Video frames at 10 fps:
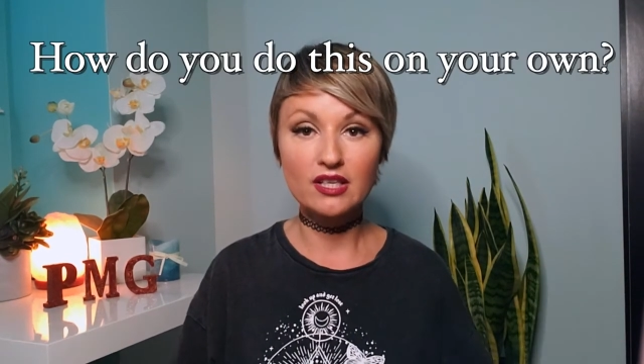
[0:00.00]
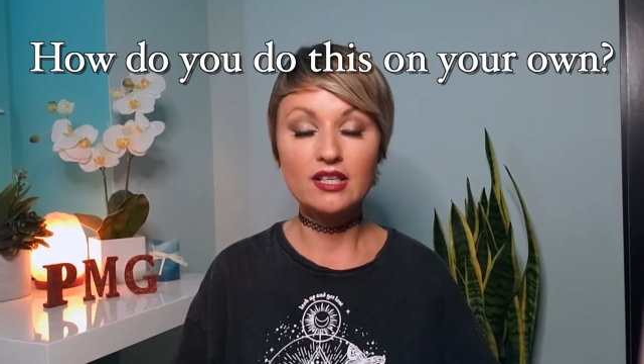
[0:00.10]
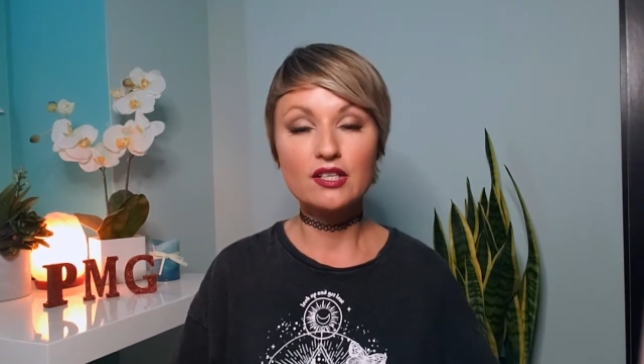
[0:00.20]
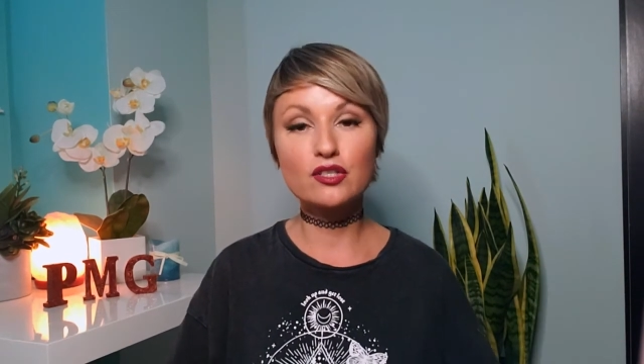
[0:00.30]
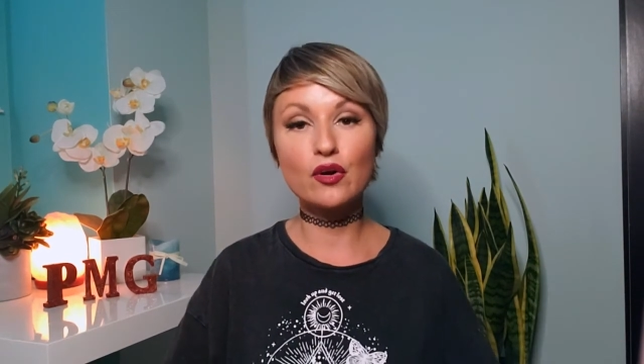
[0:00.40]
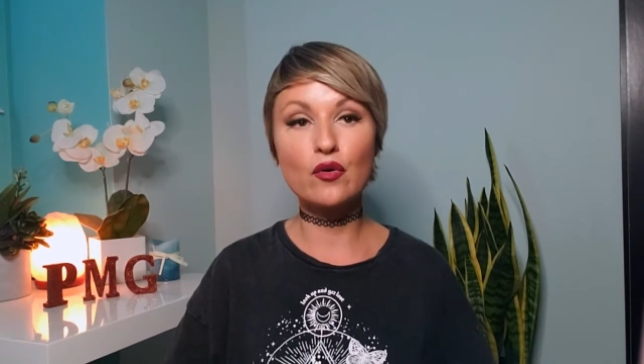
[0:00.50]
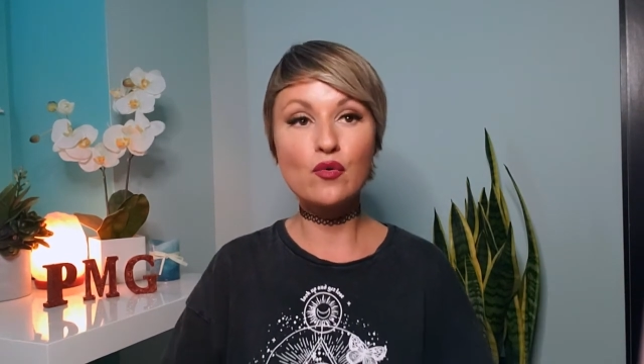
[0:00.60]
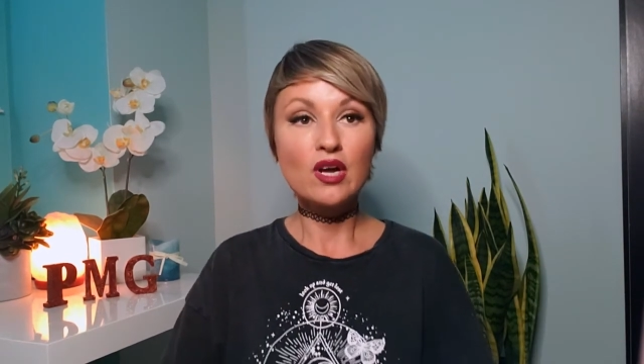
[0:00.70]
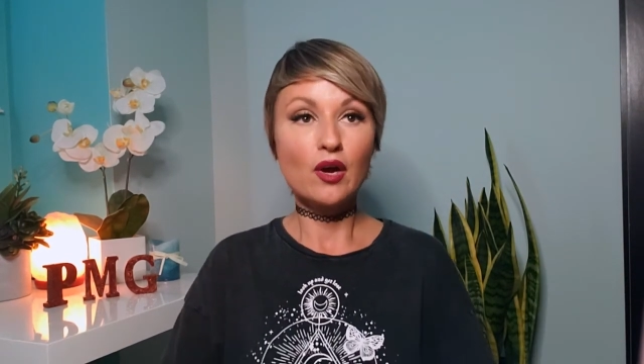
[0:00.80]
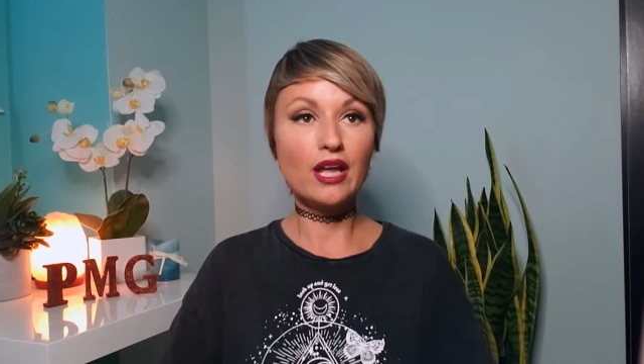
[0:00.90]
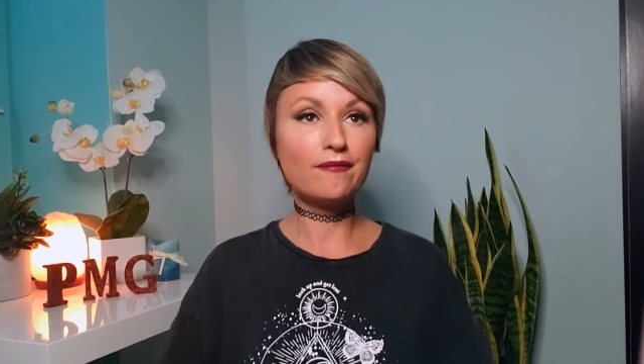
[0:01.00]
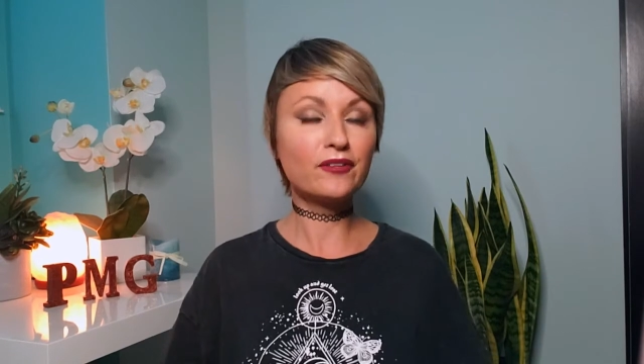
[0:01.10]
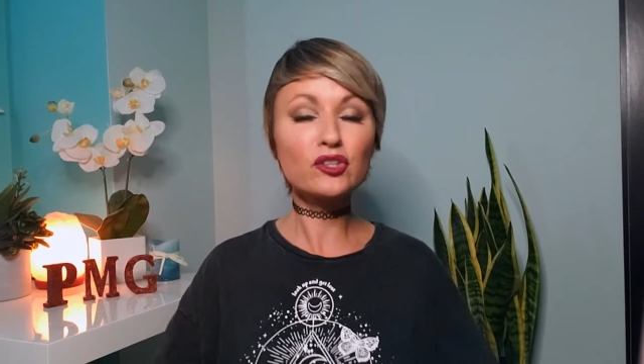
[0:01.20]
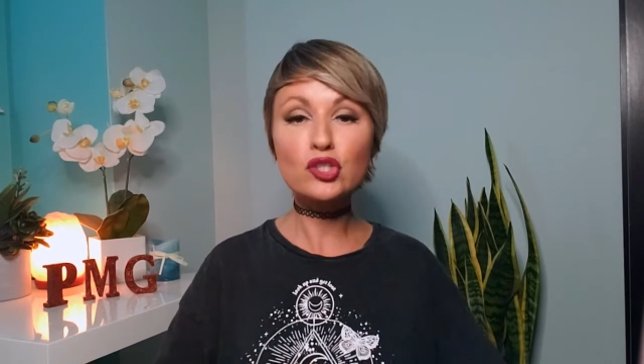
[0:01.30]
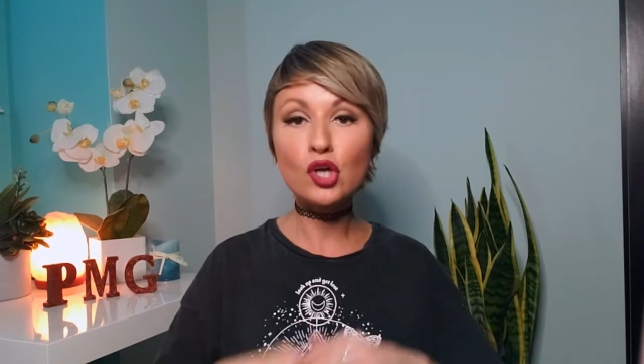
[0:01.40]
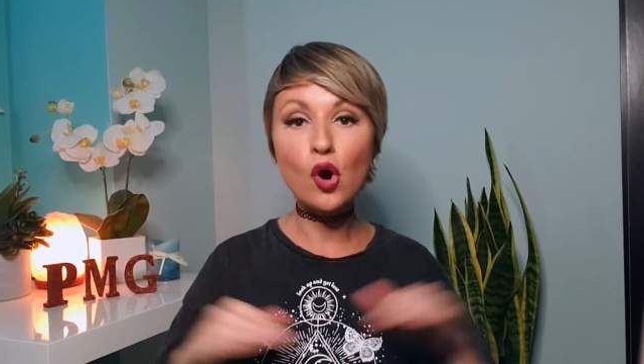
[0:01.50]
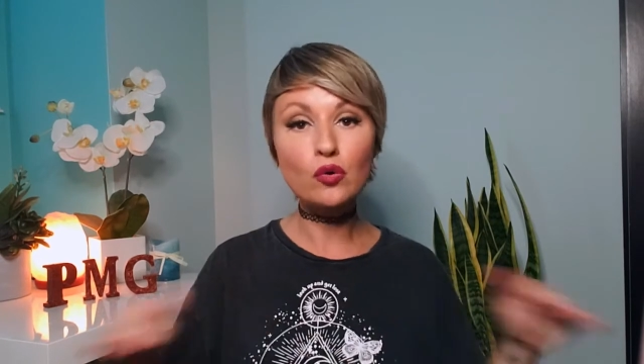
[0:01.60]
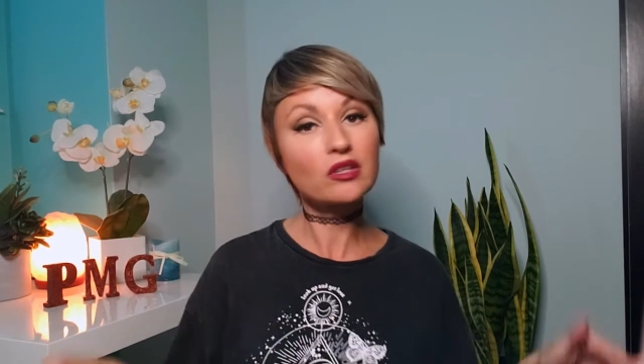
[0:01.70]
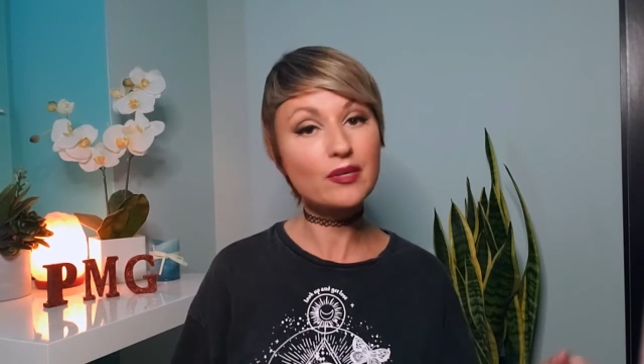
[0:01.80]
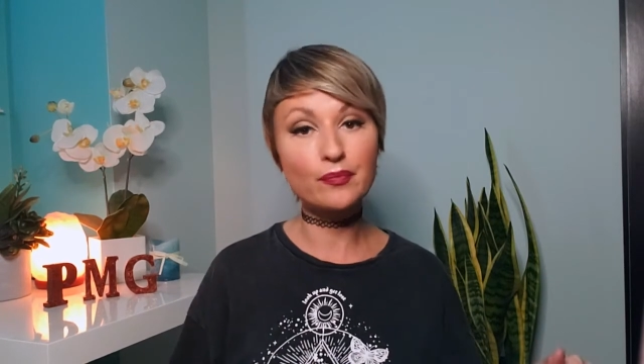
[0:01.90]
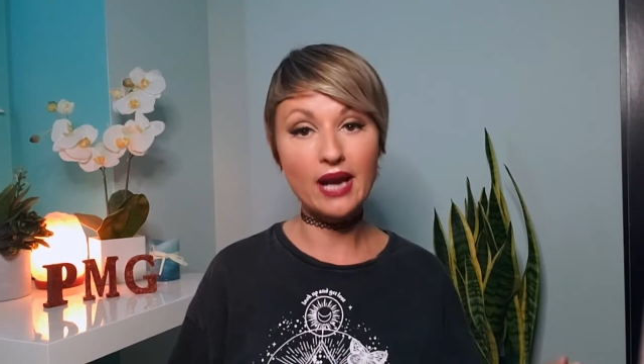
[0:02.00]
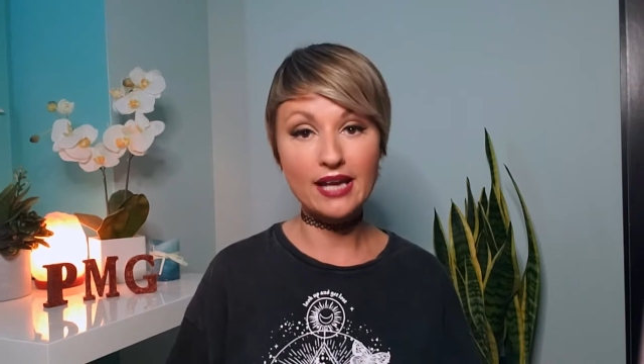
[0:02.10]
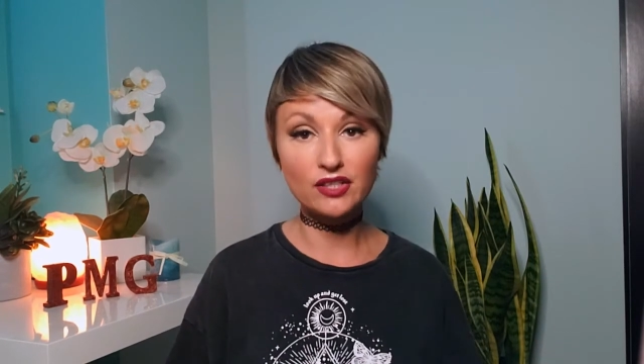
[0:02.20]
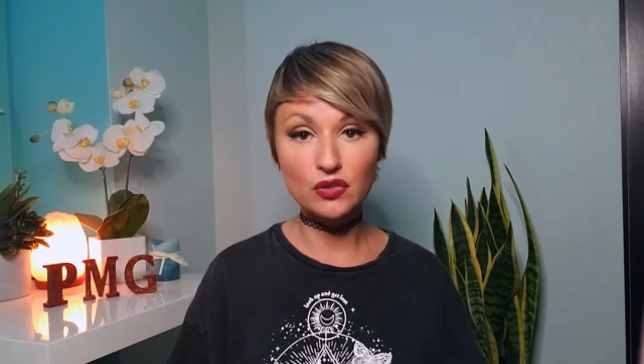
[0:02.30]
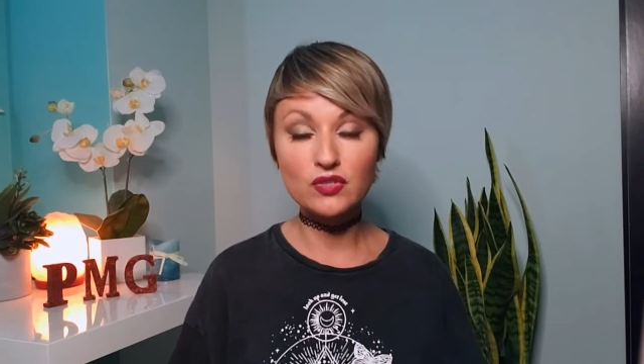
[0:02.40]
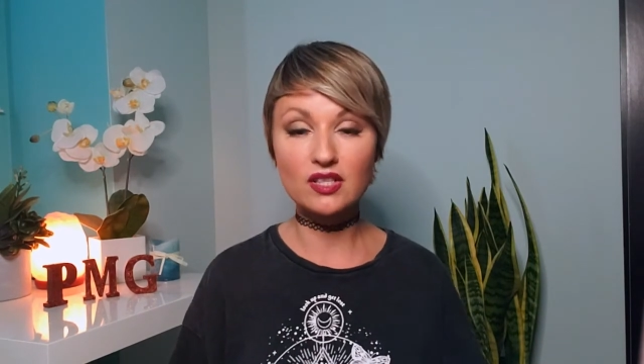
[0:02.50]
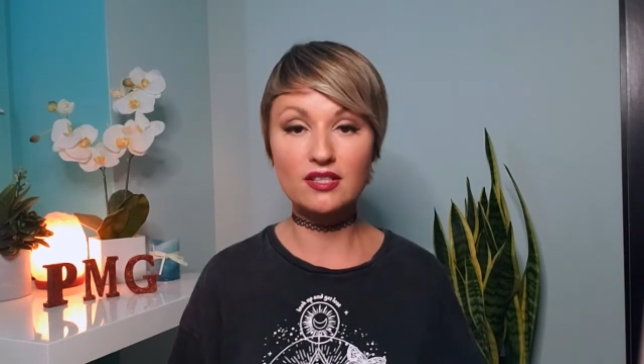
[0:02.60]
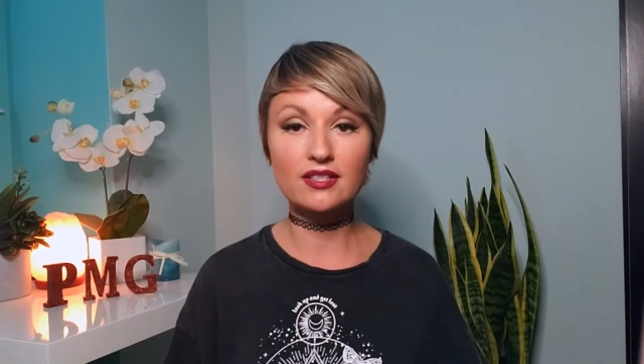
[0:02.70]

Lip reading: So if you're totally brand new to this